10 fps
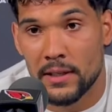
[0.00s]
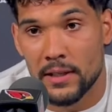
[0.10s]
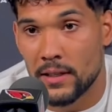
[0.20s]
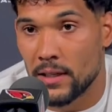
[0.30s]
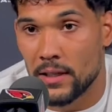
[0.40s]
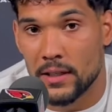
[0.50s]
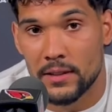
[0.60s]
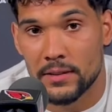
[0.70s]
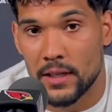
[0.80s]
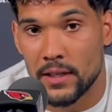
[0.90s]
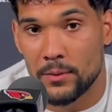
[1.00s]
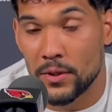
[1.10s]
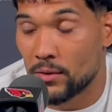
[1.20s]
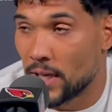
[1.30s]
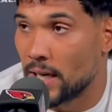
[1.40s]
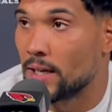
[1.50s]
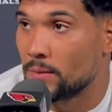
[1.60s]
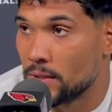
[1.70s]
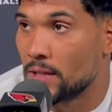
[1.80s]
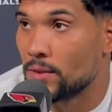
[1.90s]
And yeah, we're gonna ride.
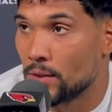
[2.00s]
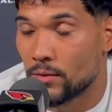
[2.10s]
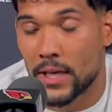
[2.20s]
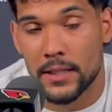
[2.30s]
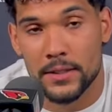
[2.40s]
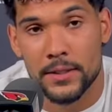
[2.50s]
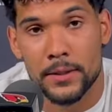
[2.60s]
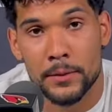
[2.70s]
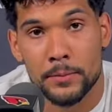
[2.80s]
We definitely gonna ride this year.